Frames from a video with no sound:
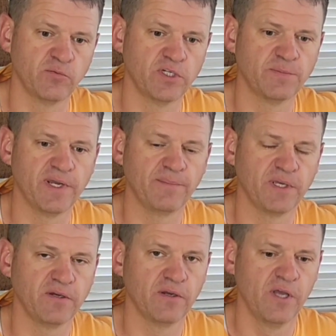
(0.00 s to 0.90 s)
which might
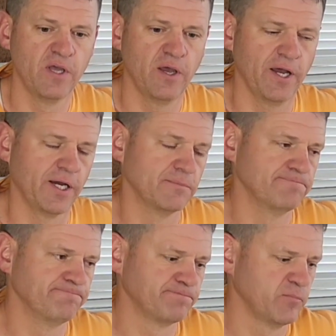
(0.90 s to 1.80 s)
be,
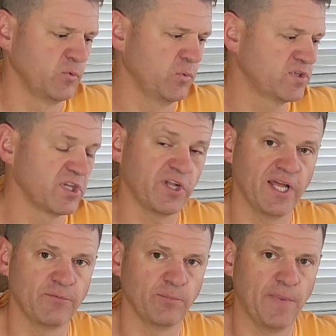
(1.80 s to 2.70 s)
which the
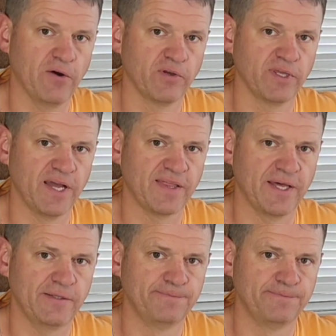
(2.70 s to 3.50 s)
client might really like that.